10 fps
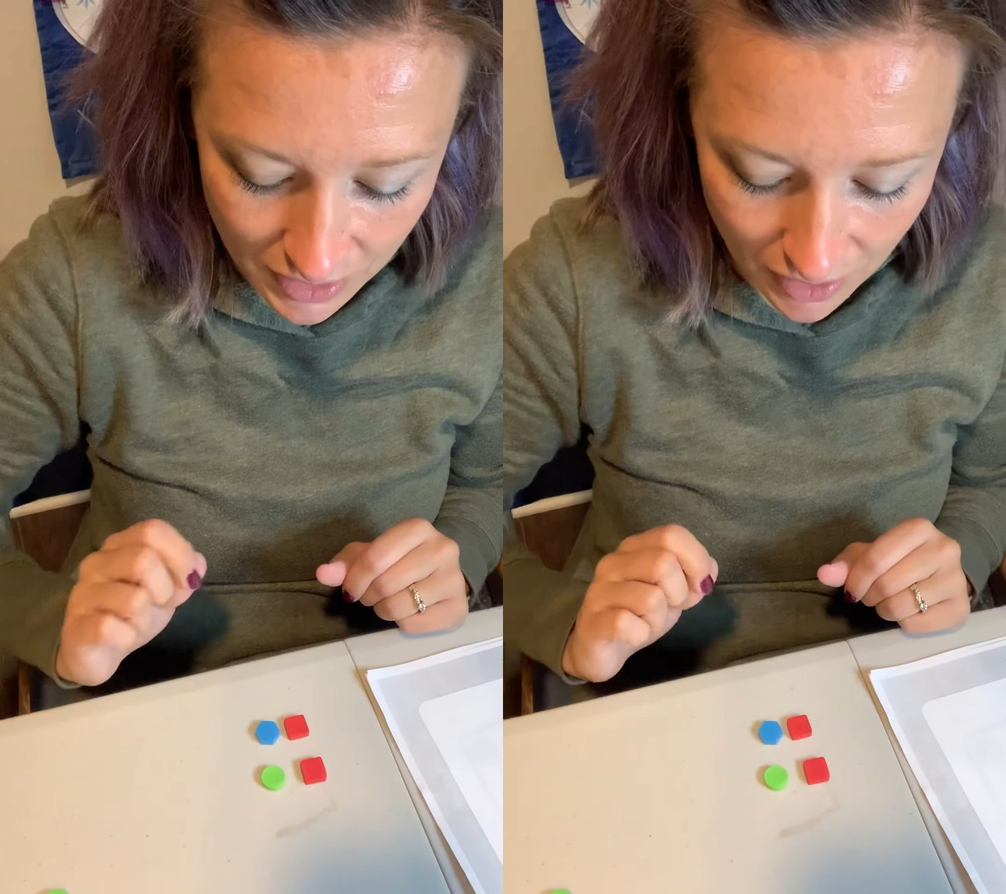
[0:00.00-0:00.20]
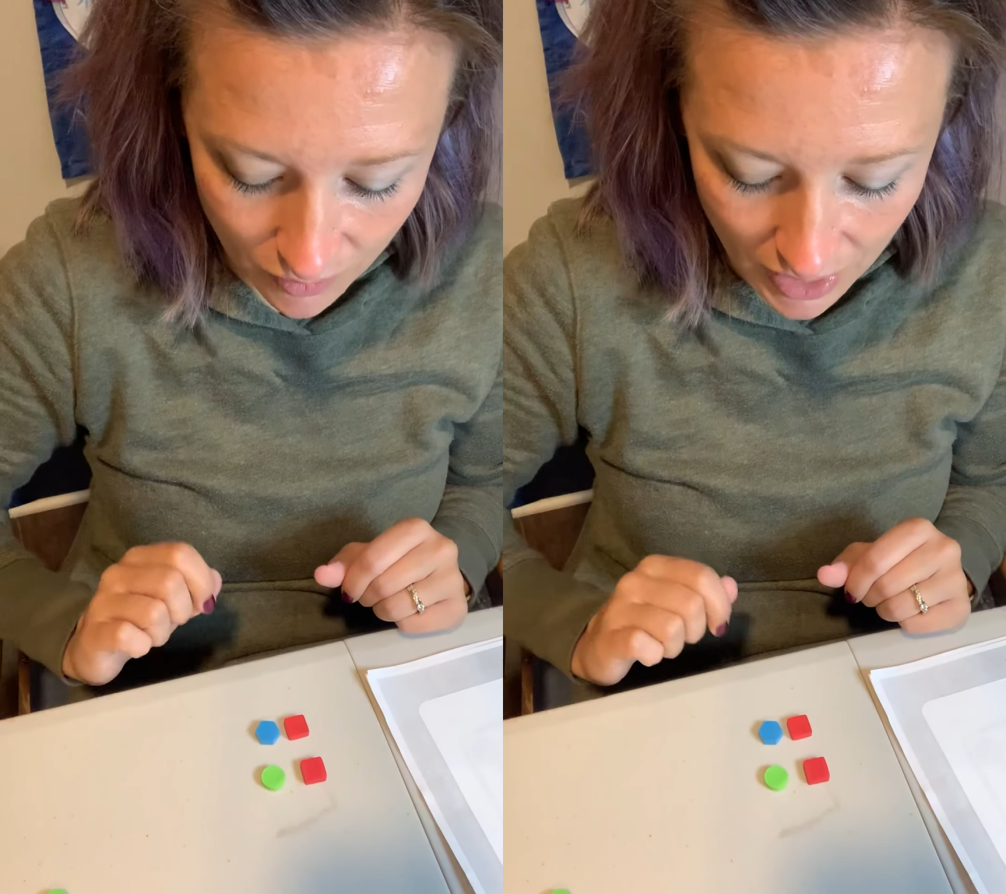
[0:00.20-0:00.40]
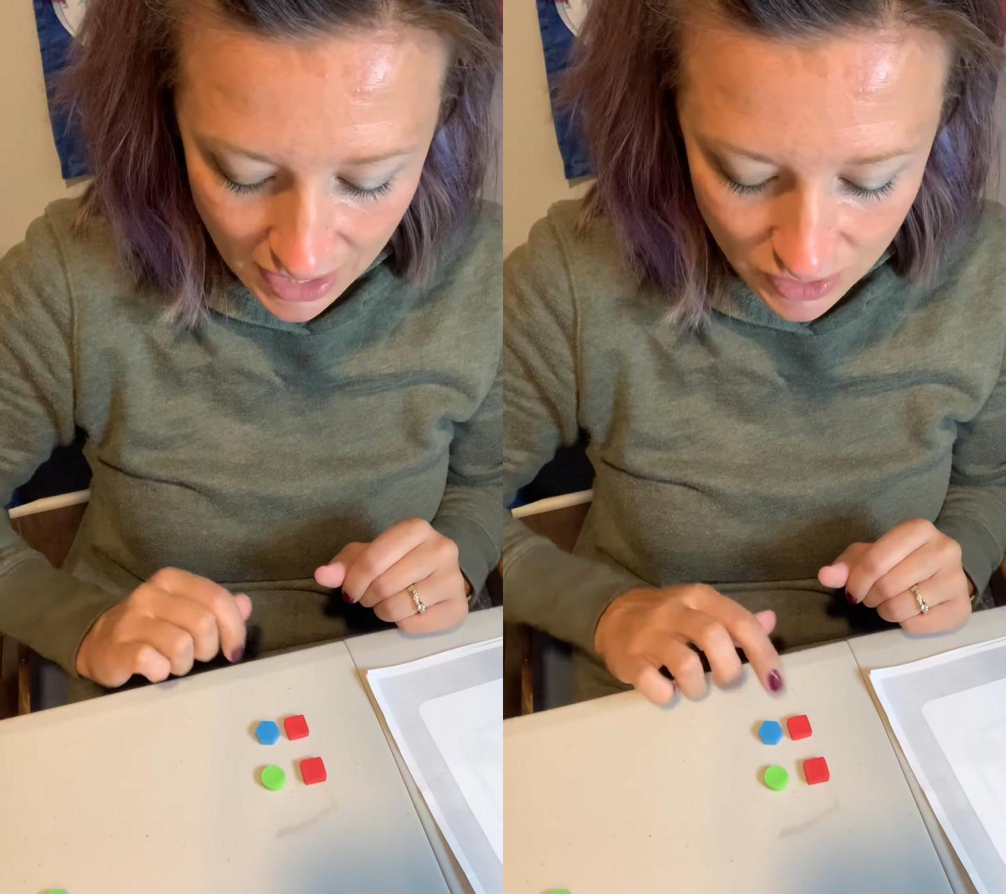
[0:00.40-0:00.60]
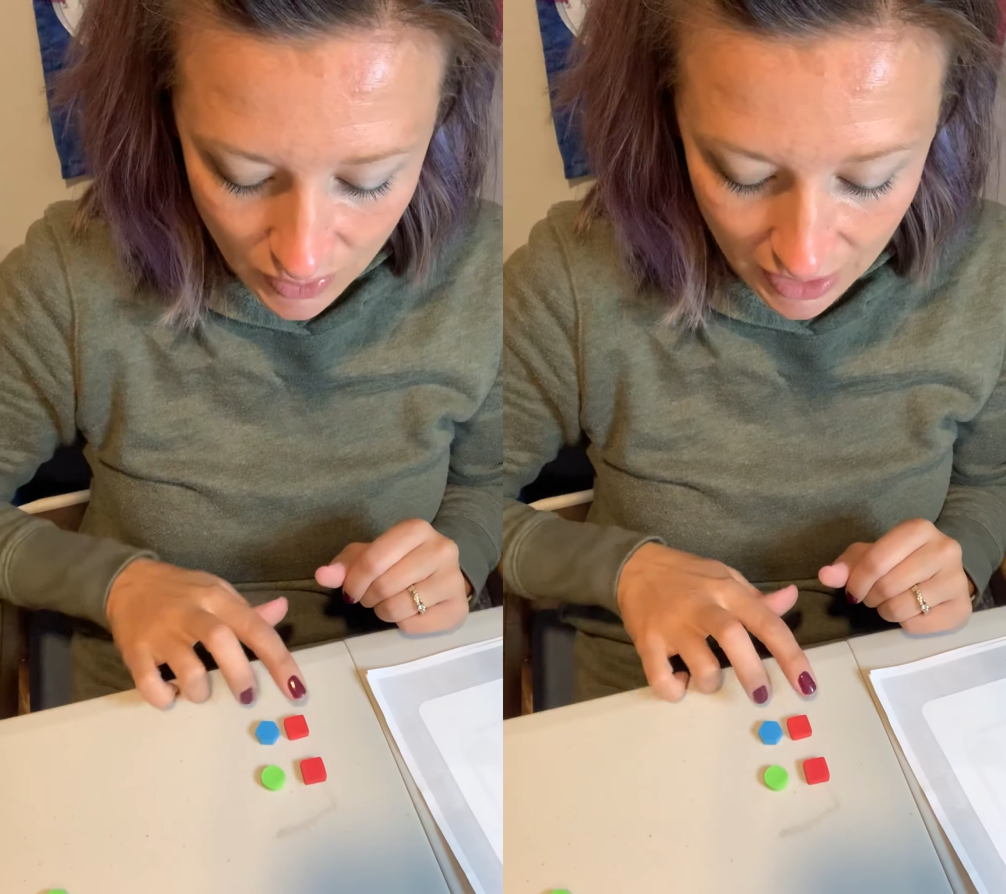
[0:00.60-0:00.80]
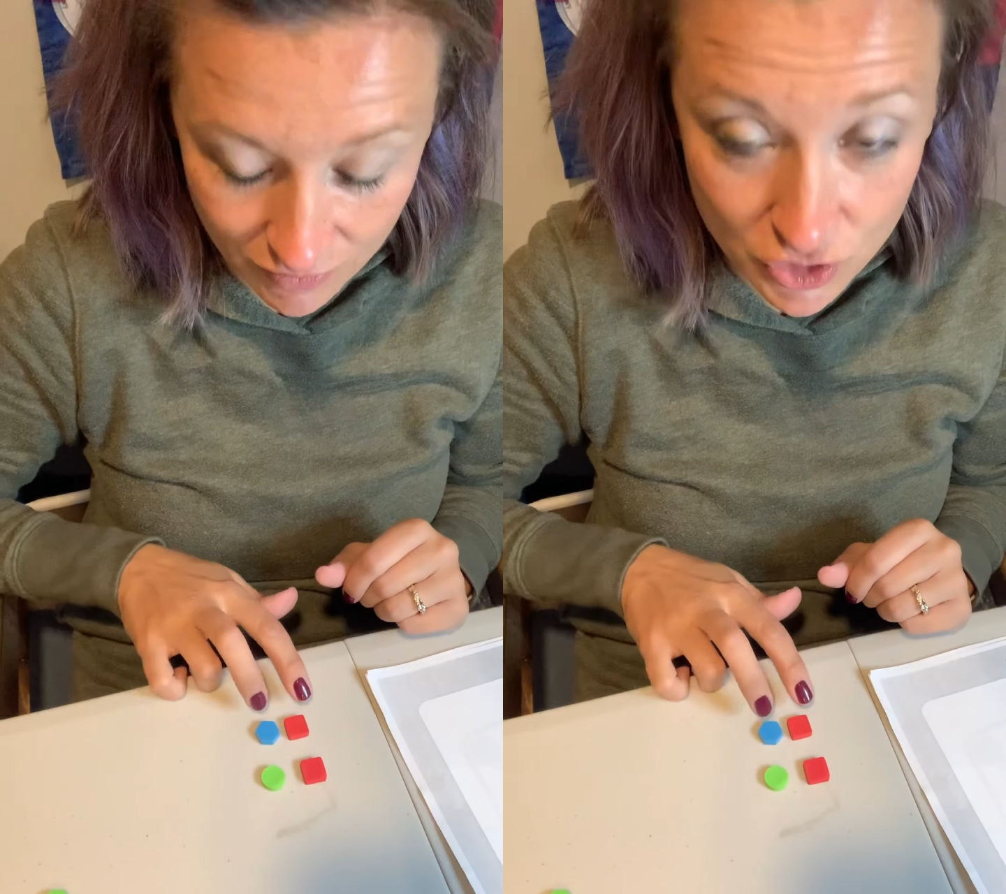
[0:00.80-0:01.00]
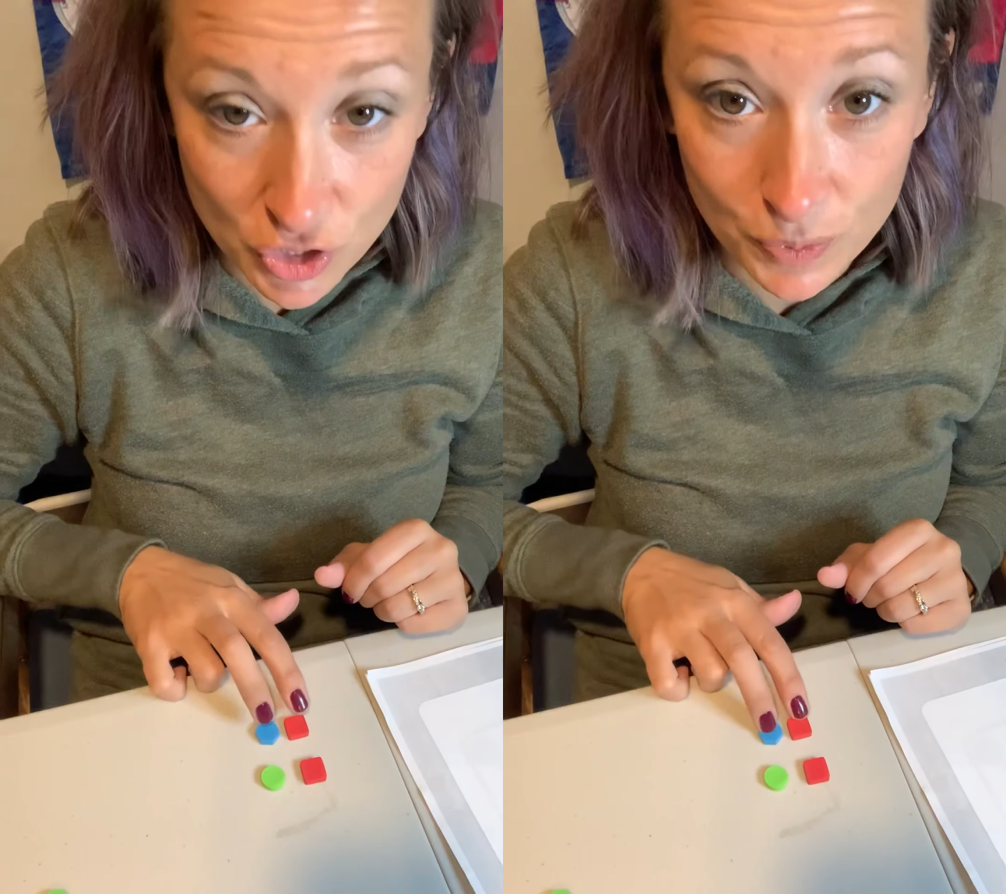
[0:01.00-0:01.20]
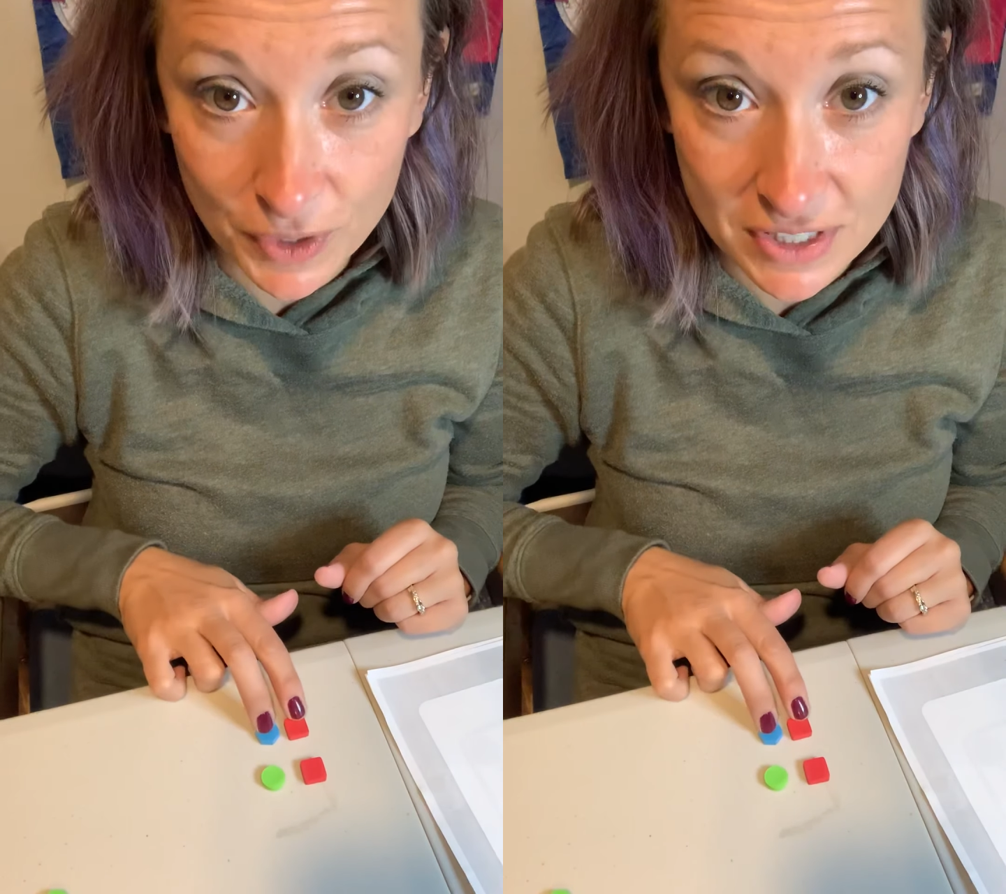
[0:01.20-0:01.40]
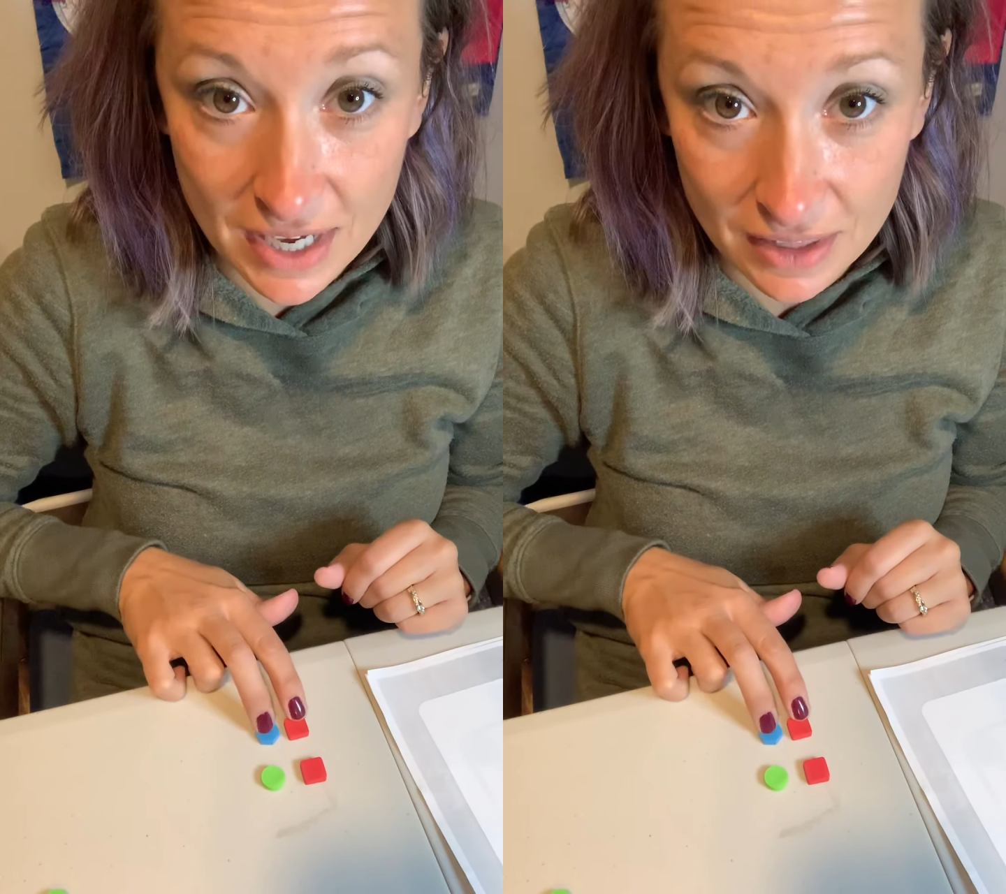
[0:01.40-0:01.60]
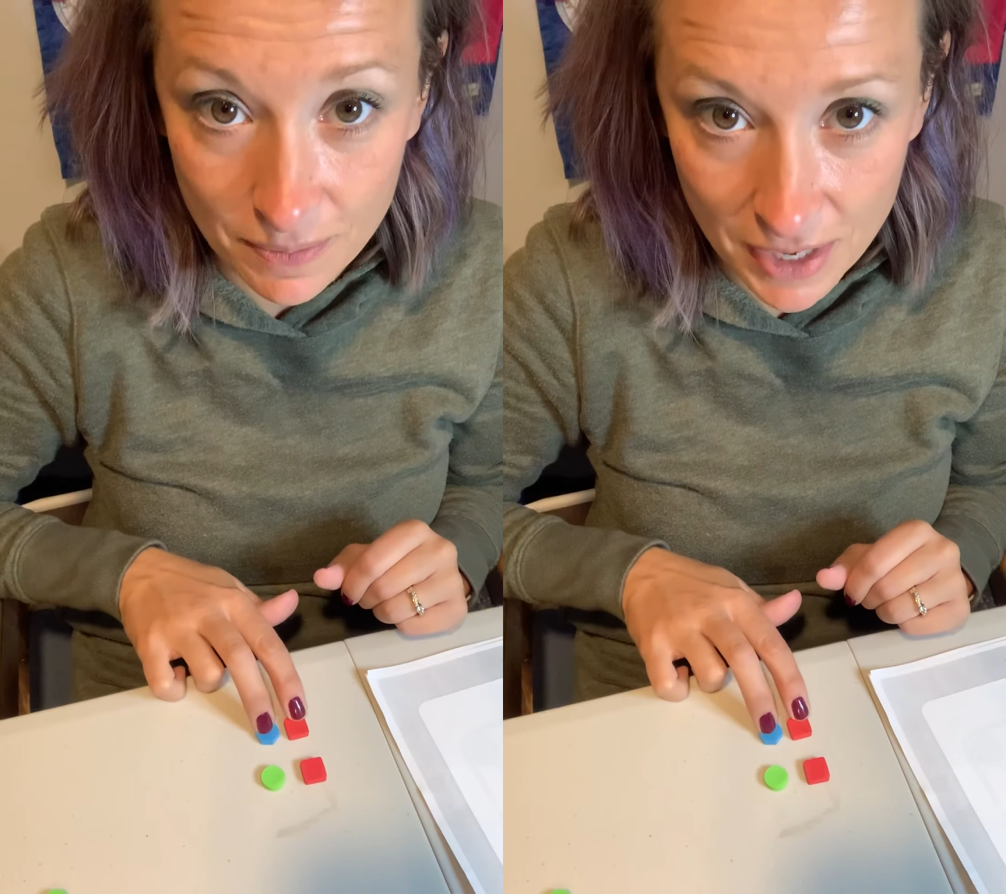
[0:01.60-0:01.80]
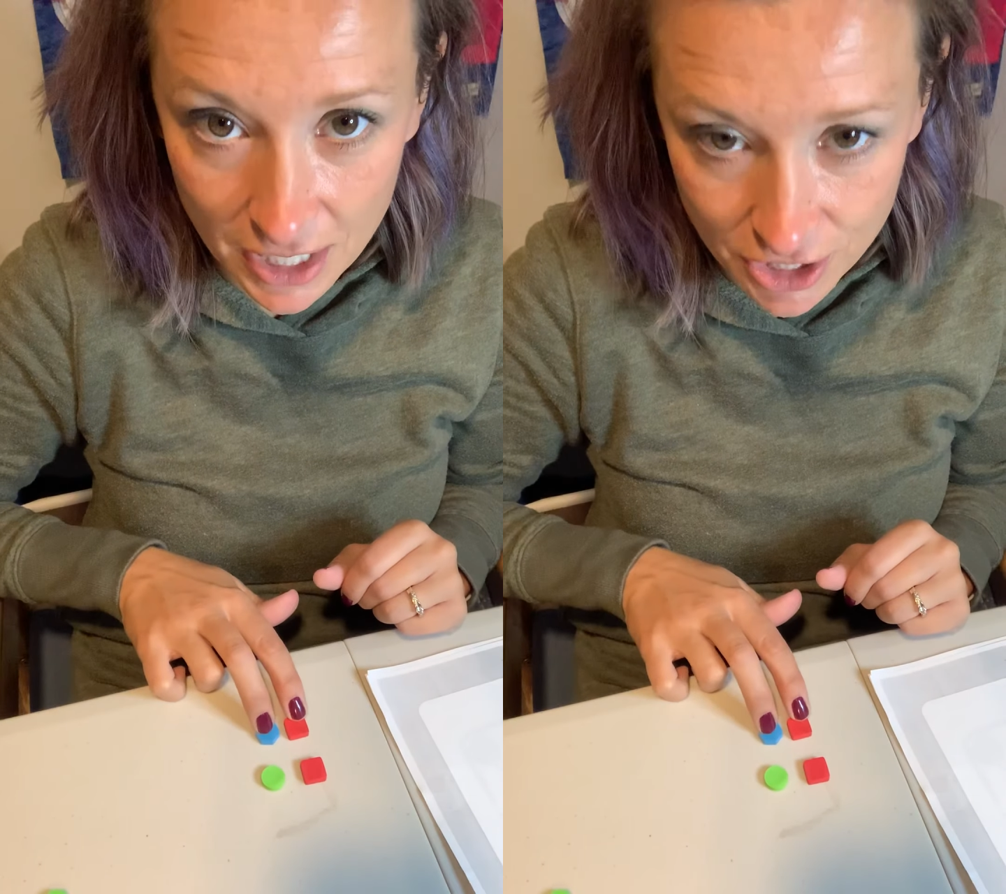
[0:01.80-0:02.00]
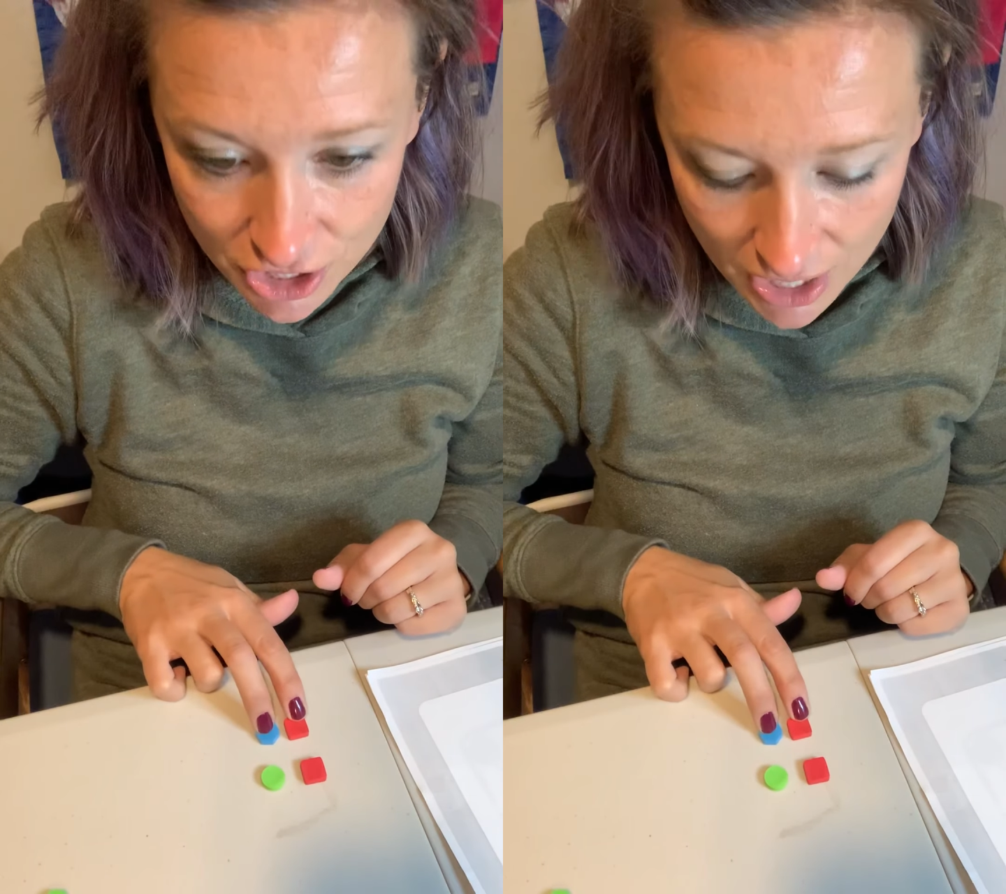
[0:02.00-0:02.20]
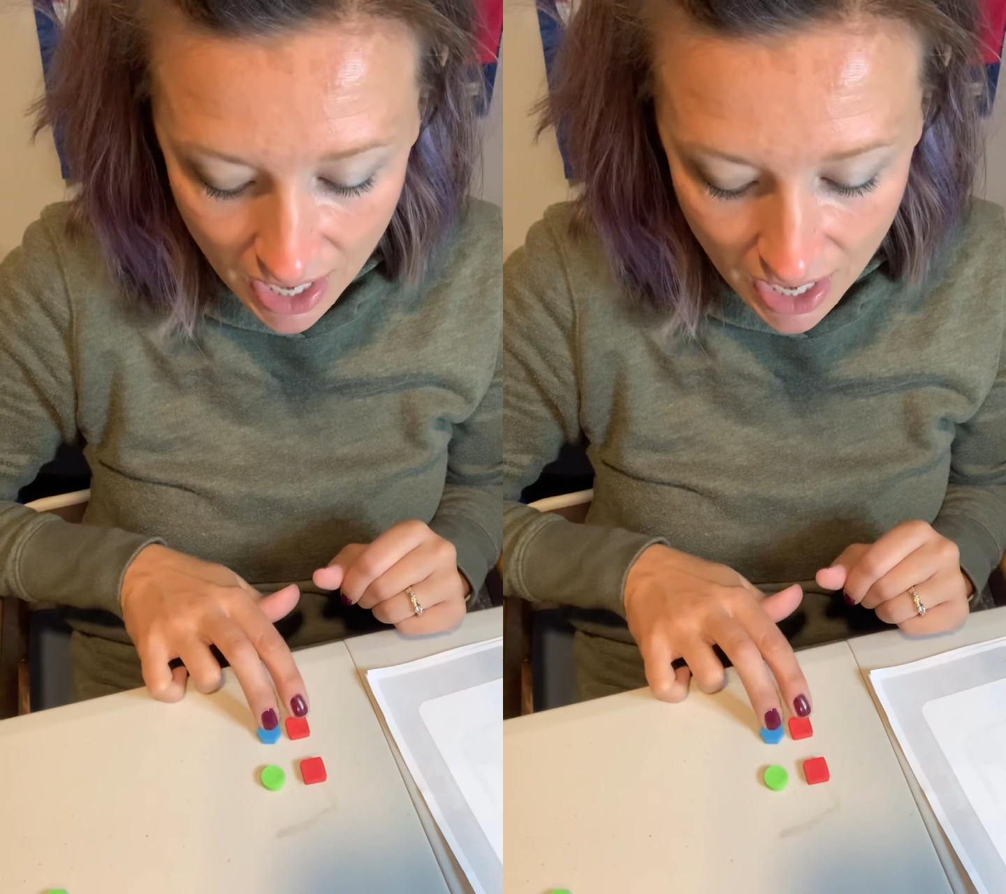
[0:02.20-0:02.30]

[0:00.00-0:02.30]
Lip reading: Okay, so I have two birds at the beach